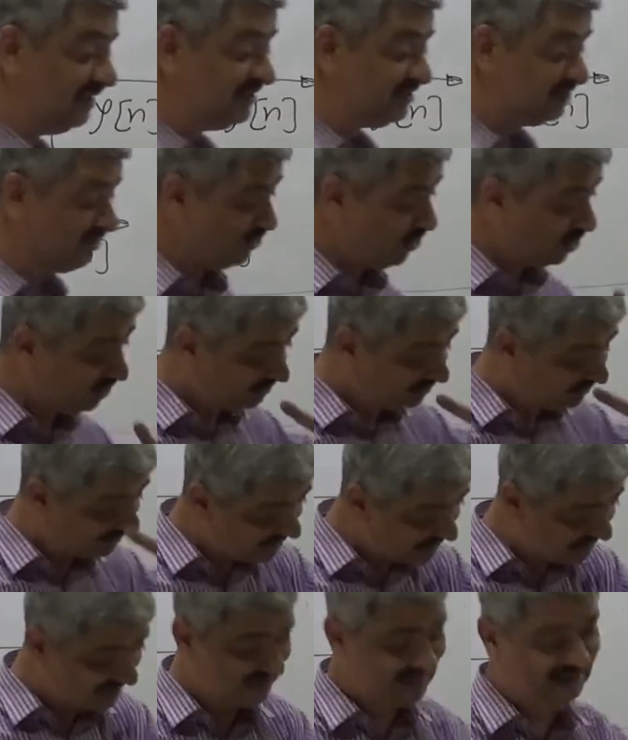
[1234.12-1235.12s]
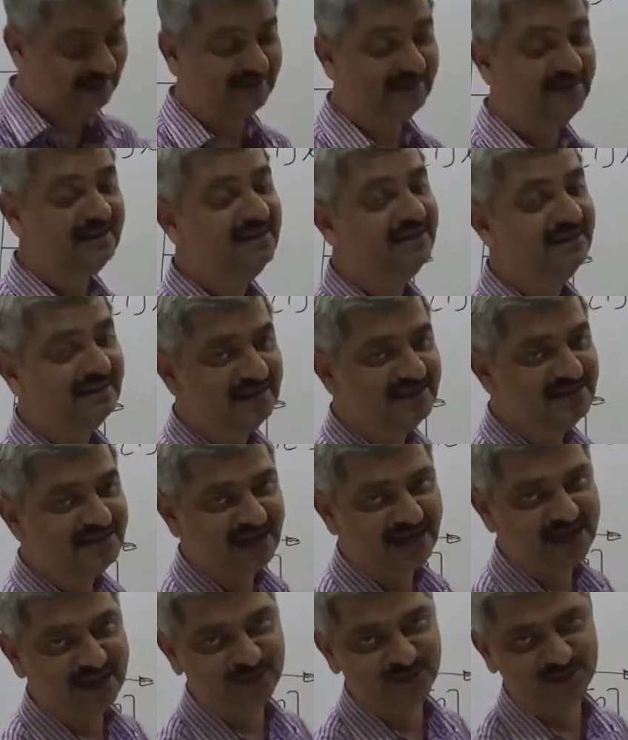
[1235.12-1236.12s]
is not there in
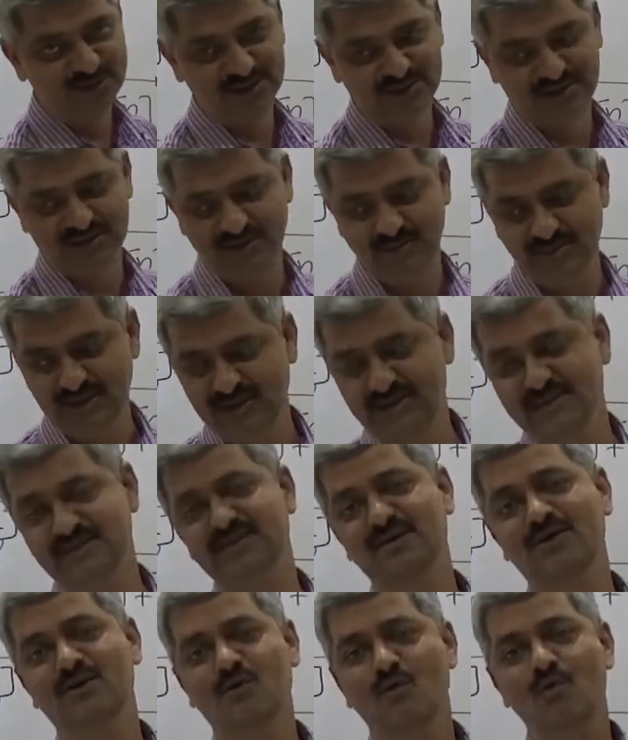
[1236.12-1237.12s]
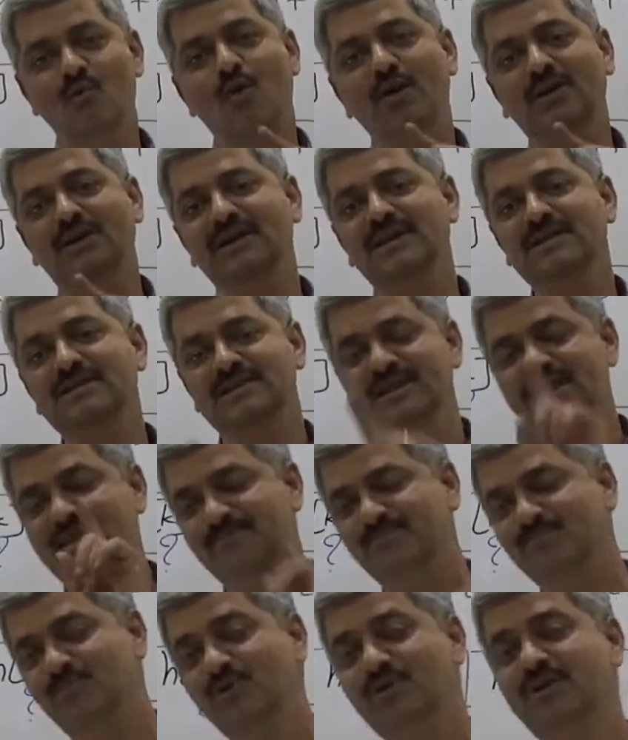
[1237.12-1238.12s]
continuous system is, what is
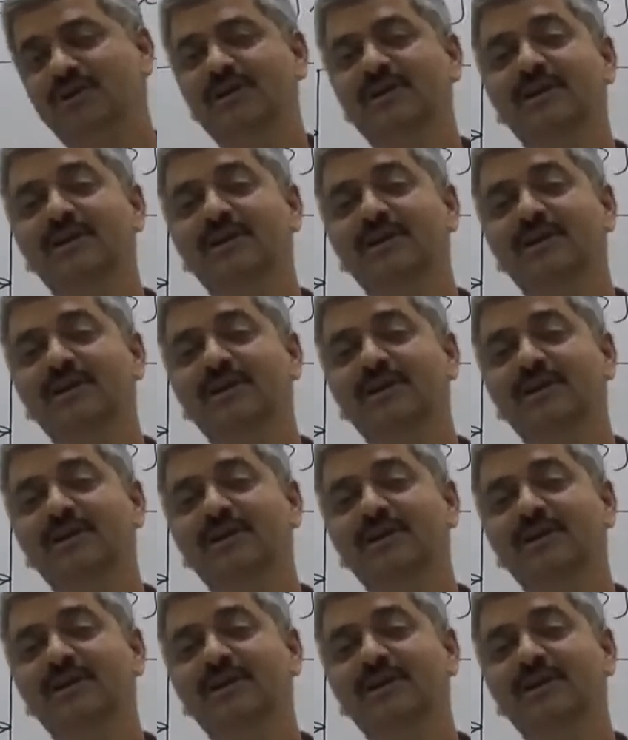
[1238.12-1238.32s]
input?